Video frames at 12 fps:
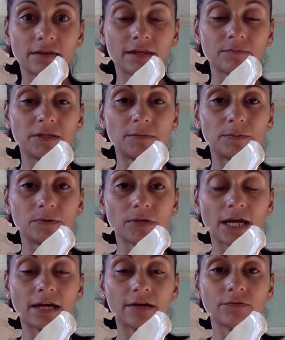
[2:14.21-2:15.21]
that people
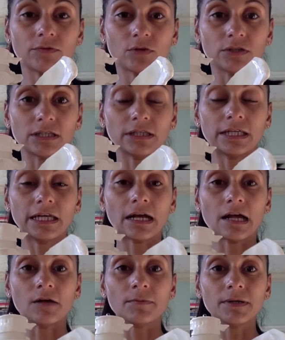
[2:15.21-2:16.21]
have called the linea
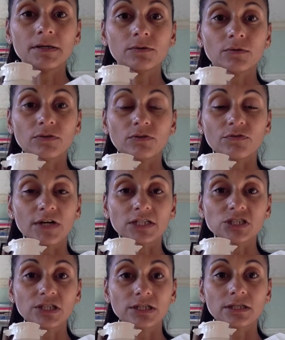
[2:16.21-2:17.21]
alba, or the
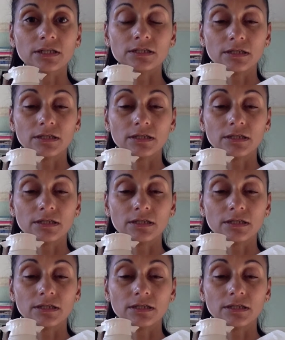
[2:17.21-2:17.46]
fascia in